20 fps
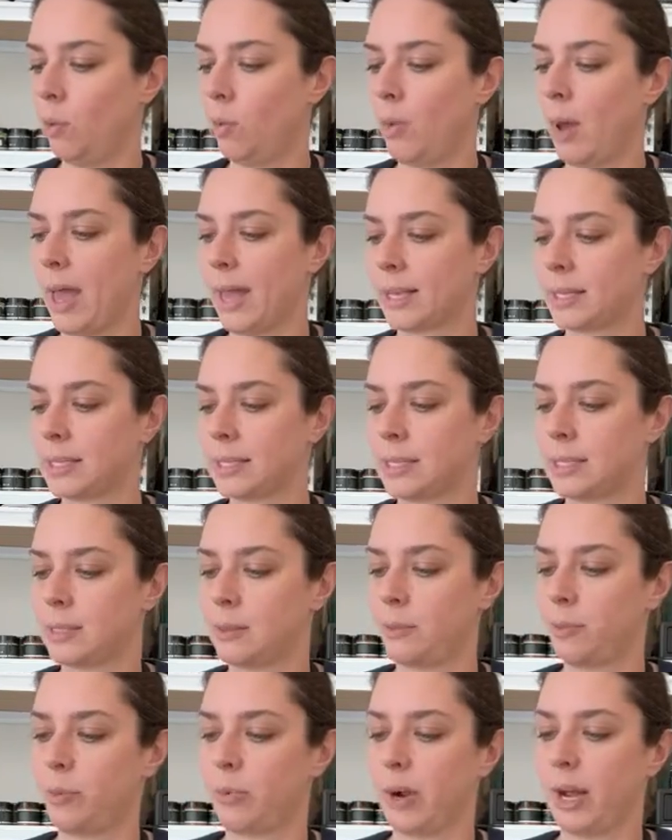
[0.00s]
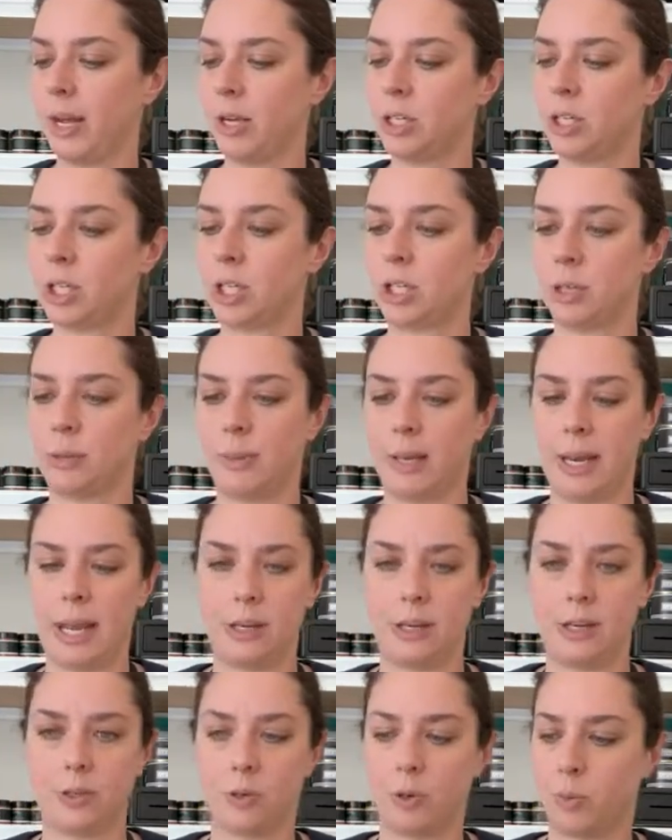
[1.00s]
wax brush, my
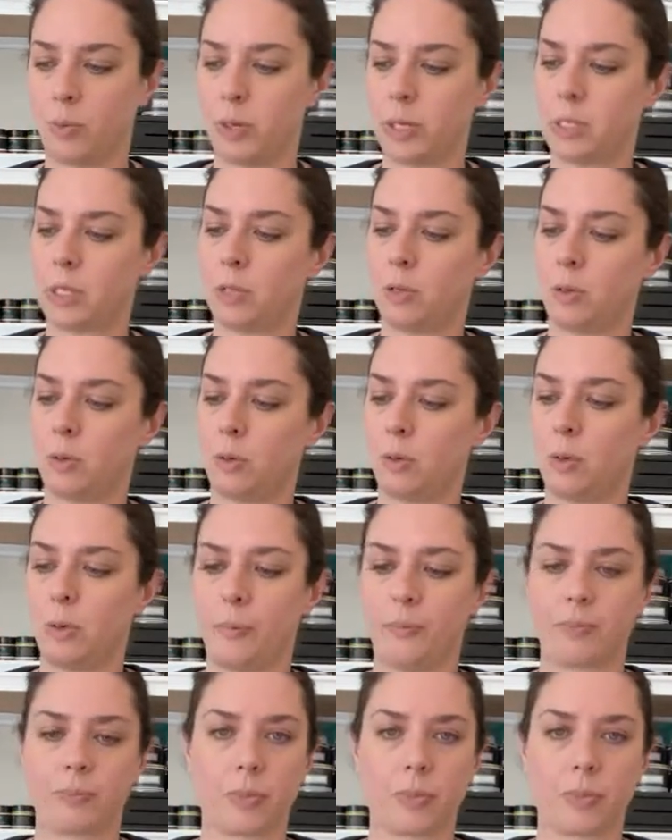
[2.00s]
natural bristle.